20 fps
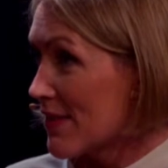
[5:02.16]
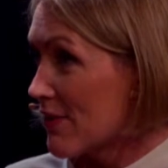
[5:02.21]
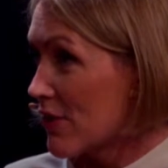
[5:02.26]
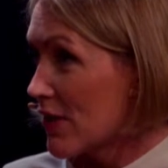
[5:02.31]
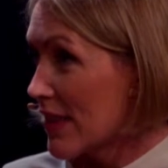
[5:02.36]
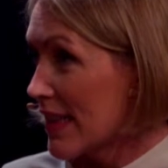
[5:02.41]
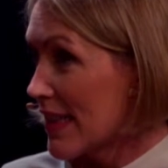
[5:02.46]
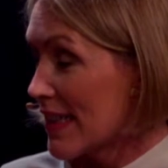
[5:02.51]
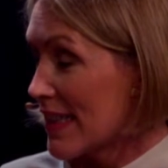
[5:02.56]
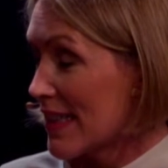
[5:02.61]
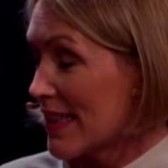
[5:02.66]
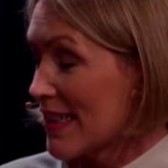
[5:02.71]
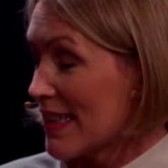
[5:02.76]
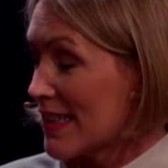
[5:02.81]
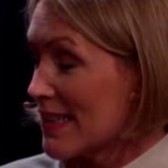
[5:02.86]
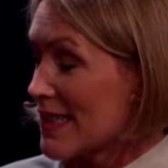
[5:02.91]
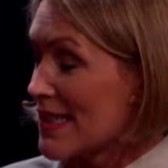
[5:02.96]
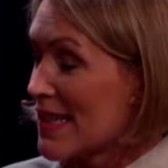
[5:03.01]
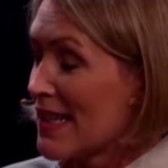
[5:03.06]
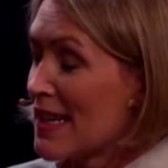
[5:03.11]
of looking at
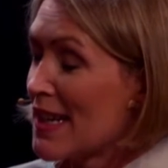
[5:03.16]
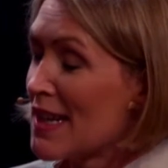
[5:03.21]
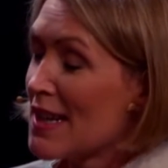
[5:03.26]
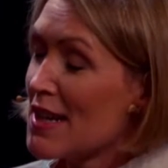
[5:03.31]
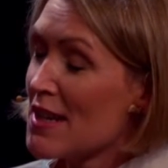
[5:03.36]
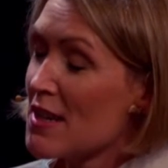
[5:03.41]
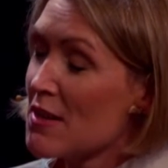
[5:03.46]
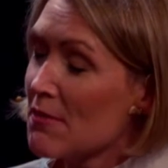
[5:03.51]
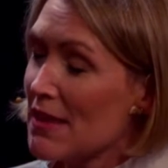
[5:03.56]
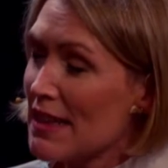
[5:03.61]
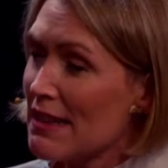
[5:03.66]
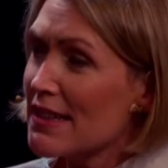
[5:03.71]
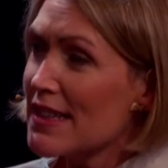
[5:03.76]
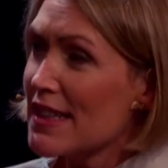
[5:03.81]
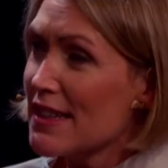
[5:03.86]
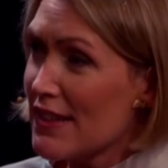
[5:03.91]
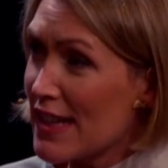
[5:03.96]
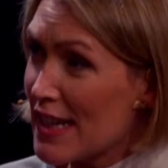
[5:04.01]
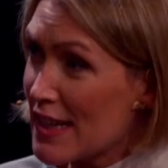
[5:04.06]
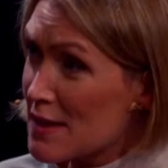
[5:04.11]
things. The
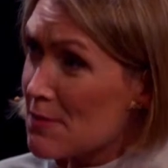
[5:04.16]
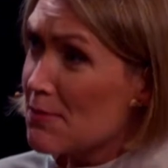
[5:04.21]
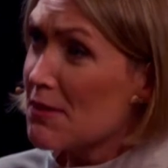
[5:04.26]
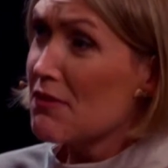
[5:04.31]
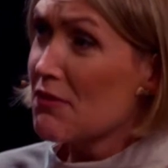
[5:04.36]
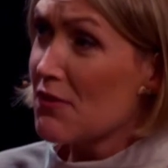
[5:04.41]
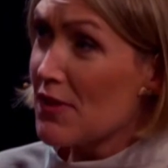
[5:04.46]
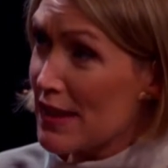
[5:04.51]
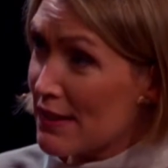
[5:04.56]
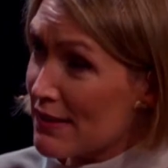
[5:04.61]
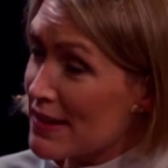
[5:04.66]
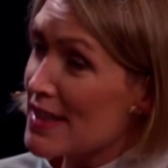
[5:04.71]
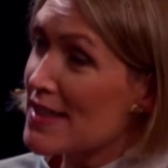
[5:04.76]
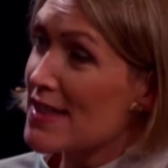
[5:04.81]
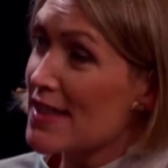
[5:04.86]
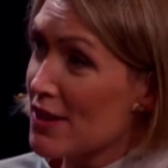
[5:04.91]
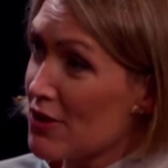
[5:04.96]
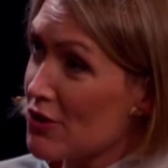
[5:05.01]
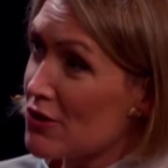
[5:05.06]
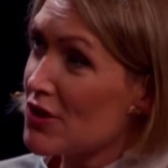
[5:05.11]
healthcare has been very
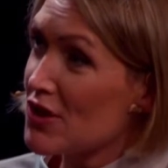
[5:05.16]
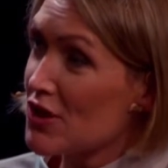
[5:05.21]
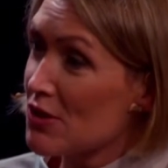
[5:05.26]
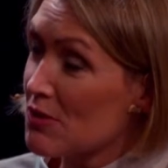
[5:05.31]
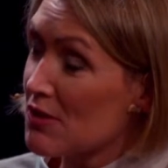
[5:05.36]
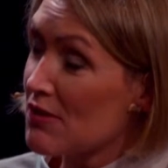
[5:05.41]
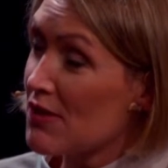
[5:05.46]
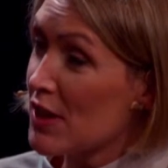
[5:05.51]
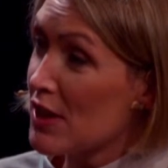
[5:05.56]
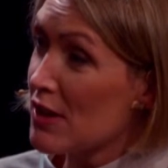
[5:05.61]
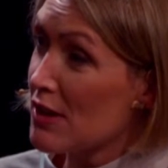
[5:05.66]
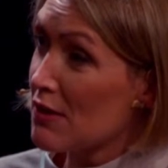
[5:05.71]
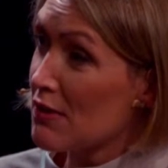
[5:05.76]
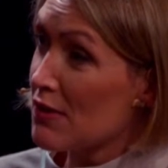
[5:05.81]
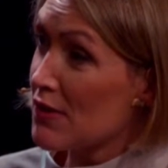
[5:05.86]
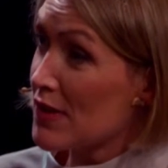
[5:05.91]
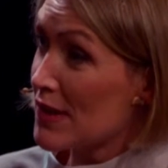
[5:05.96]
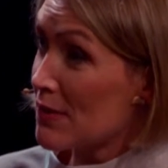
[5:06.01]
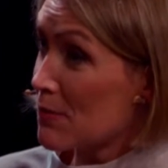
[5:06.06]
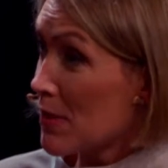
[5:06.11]
slow to evolve.
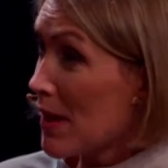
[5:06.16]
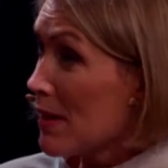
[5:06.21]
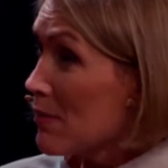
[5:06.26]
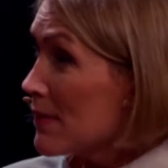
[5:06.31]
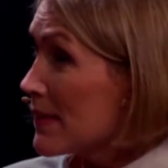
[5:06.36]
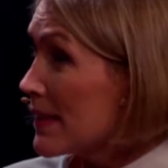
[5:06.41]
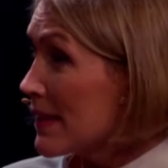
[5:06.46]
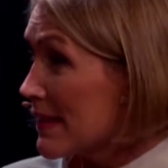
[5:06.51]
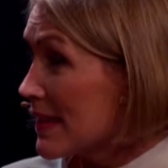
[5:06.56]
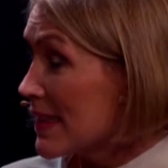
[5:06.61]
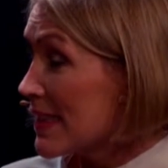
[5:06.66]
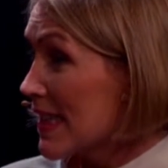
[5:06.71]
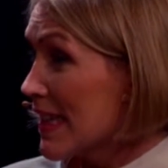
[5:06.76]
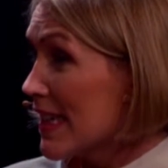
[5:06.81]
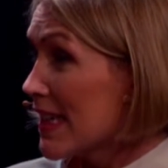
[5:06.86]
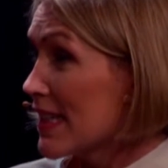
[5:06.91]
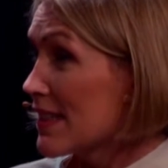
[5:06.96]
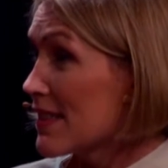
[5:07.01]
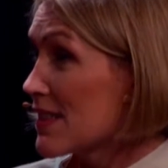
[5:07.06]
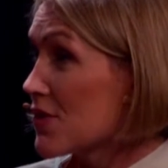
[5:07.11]
Probably in the
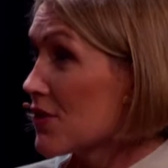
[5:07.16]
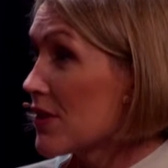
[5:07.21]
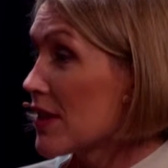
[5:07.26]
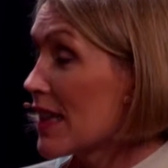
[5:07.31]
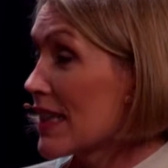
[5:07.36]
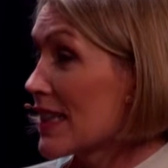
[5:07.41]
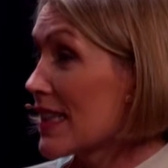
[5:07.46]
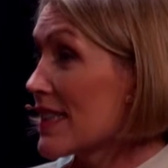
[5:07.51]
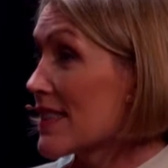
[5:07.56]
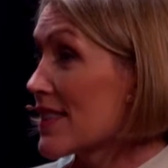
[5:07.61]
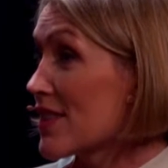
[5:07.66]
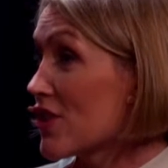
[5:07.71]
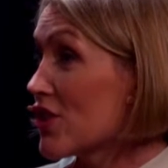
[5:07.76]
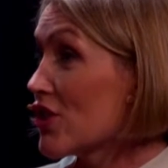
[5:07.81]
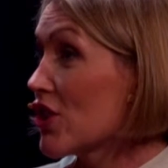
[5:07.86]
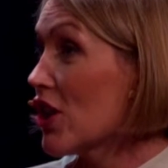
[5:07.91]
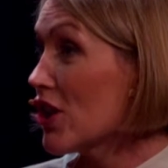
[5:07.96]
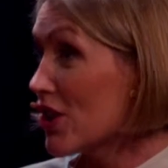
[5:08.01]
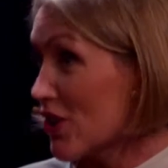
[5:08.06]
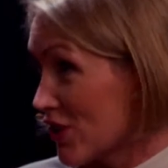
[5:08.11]
tech industry, at least
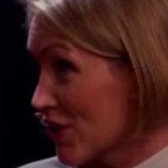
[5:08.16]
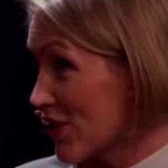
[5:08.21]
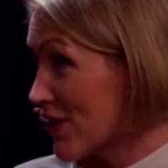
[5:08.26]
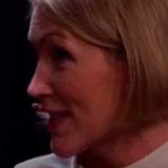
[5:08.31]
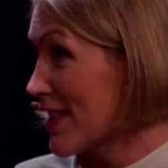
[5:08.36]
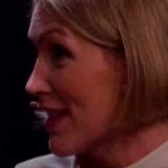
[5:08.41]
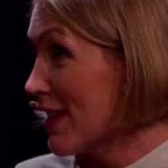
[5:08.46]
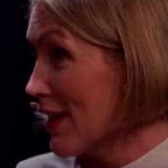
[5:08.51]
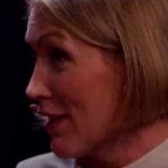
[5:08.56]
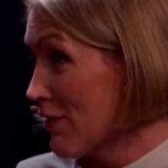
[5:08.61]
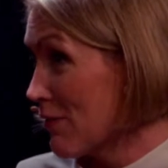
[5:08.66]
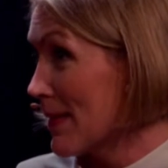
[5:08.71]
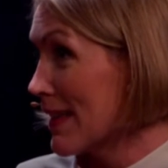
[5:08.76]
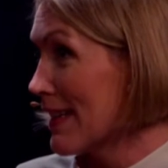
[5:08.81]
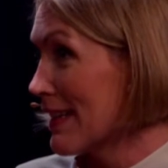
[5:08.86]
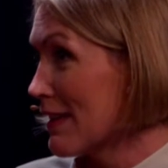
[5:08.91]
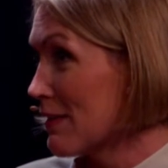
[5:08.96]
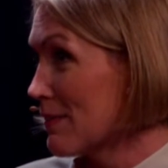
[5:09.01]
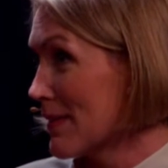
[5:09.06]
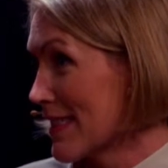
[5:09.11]
doctors have been a
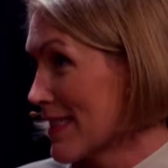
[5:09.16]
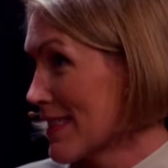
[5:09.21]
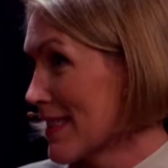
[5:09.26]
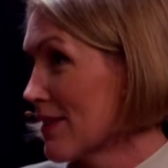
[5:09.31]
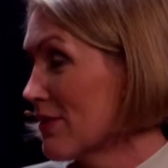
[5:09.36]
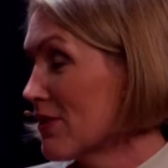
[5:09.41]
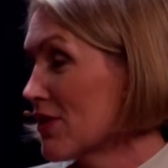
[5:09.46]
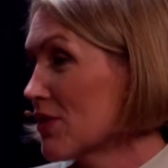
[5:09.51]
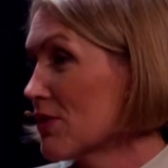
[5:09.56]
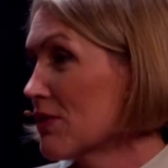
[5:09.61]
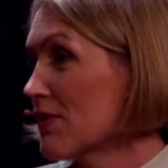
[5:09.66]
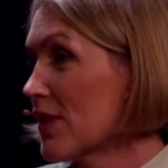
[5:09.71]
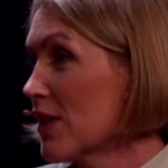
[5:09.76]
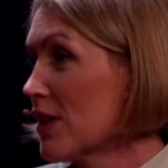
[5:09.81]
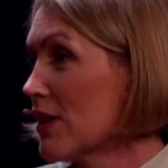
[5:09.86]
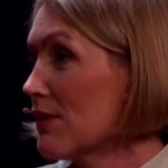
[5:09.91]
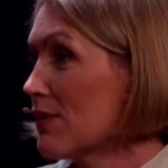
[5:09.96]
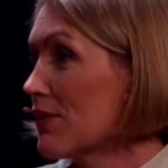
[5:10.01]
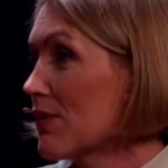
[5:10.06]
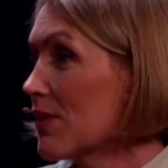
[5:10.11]
little bit slower to
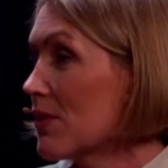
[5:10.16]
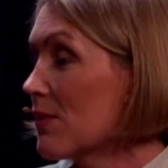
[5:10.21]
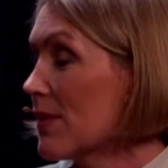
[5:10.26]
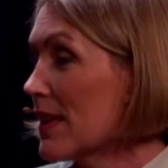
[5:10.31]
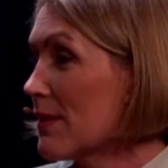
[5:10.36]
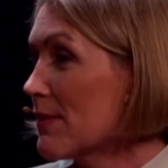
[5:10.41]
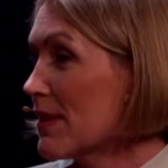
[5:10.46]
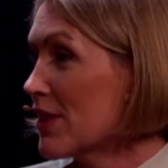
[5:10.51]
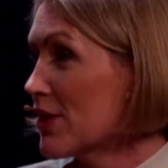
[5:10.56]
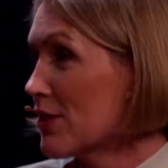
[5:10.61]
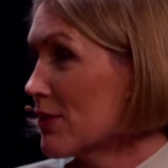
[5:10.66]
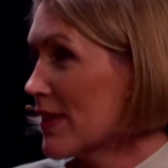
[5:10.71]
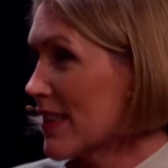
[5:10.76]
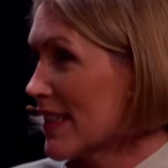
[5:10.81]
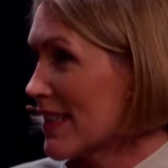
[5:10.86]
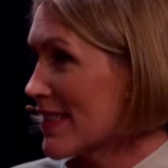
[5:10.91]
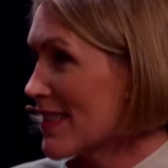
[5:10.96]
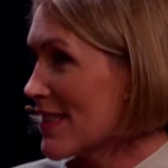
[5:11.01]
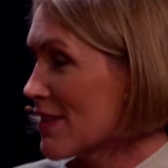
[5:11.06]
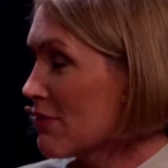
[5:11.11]
evolve from the way we do
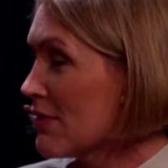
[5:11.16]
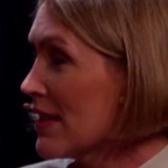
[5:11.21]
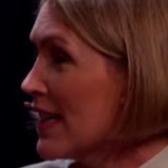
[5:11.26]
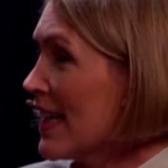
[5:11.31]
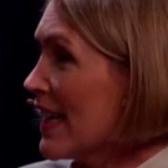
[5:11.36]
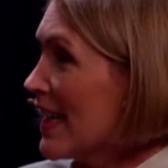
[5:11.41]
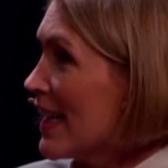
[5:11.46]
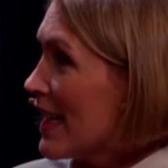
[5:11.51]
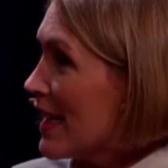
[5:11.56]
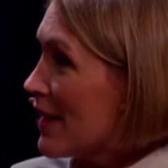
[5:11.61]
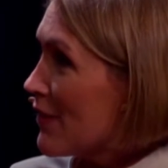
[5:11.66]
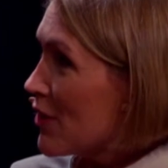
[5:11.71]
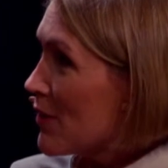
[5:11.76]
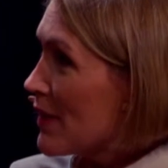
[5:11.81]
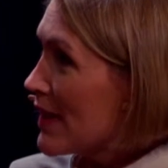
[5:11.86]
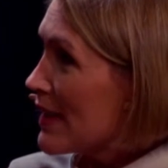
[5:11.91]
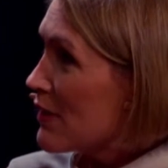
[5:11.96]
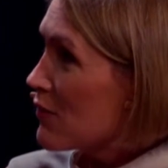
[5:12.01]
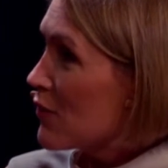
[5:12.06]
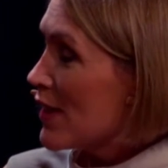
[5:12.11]
things. So have you
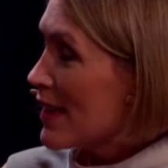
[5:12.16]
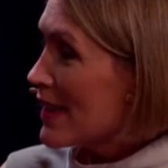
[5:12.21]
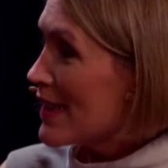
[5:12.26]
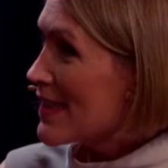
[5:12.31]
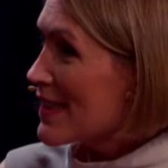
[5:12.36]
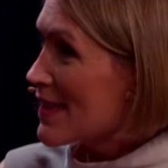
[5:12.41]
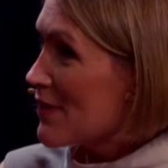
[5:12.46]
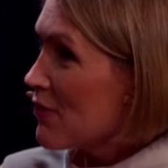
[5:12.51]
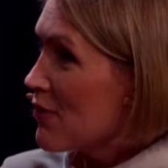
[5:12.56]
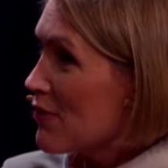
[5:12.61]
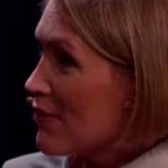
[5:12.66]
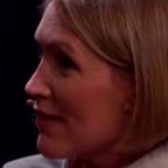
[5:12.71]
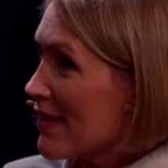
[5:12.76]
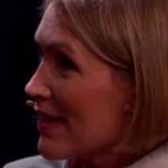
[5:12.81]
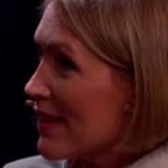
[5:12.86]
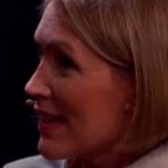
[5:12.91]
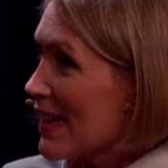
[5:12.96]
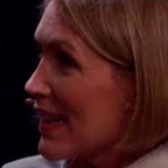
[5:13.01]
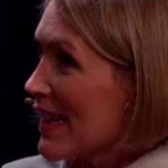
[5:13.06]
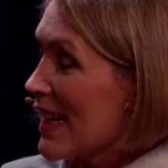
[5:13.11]
any advice
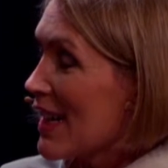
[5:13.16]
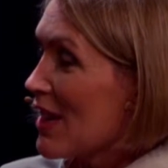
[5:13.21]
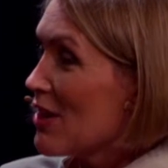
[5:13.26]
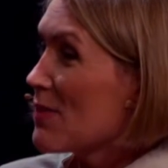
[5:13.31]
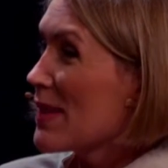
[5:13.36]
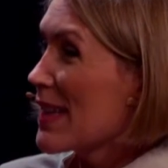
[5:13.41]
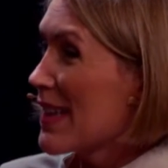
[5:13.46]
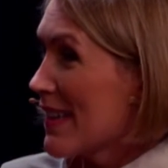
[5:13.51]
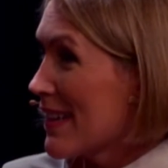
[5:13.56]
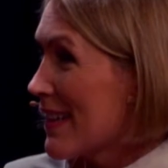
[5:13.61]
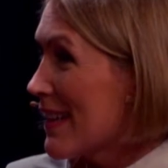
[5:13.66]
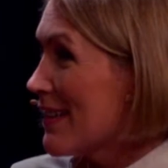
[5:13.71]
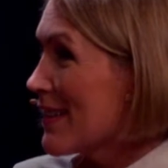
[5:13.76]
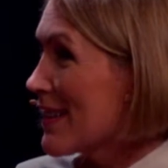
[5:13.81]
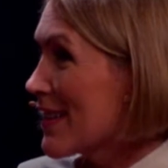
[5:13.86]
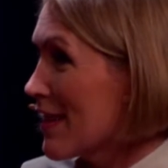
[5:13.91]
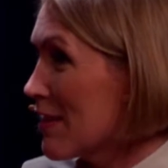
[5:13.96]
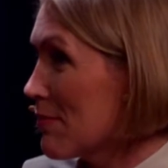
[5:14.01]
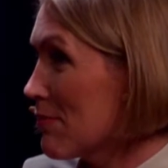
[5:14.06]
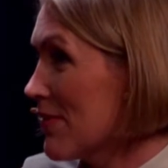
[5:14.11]
for how we get
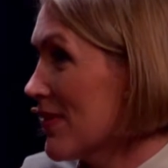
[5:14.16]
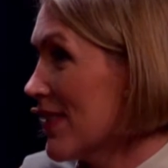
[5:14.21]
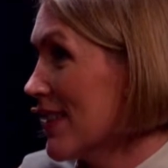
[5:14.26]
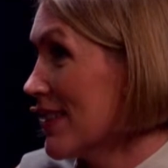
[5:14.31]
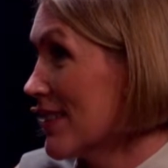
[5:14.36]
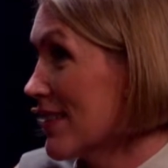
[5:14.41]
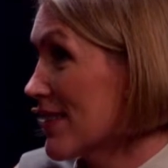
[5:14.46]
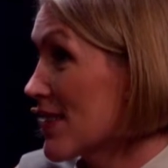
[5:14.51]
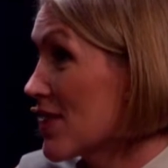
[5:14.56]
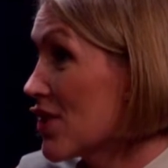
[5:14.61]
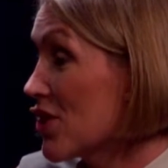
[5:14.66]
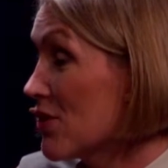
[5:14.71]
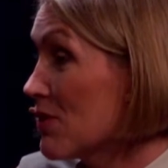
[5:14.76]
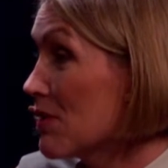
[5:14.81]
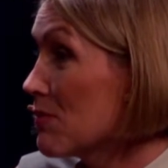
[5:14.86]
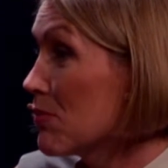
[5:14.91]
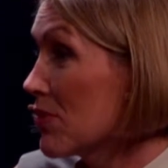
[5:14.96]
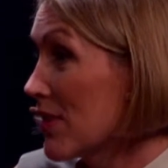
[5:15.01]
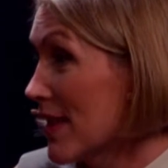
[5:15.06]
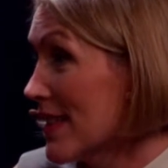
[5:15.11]
healthcare providers to
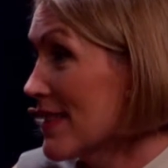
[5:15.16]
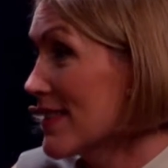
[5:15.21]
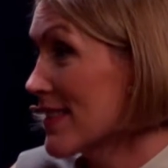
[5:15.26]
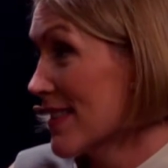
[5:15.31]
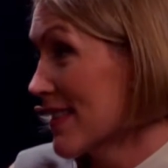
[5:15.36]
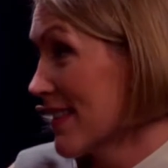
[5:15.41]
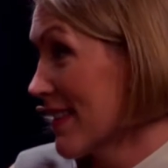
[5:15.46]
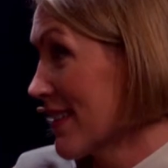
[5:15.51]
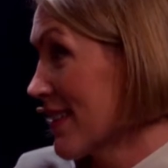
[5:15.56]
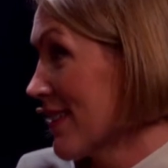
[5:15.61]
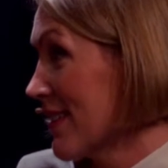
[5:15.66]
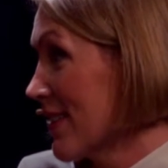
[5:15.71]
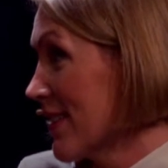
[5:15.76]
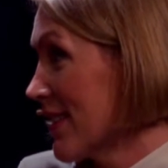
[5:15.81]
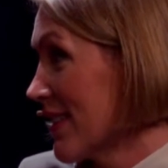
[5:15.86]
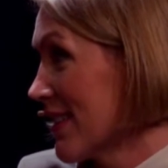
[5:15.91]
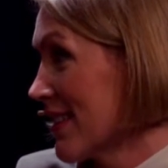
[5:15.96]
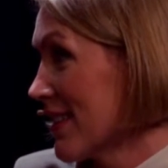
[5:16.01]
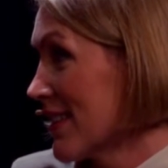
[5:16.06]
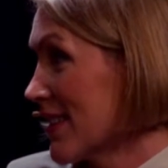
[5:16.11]
embrace
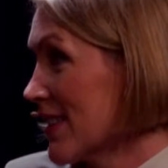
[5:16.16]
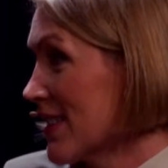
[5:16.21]
technology and to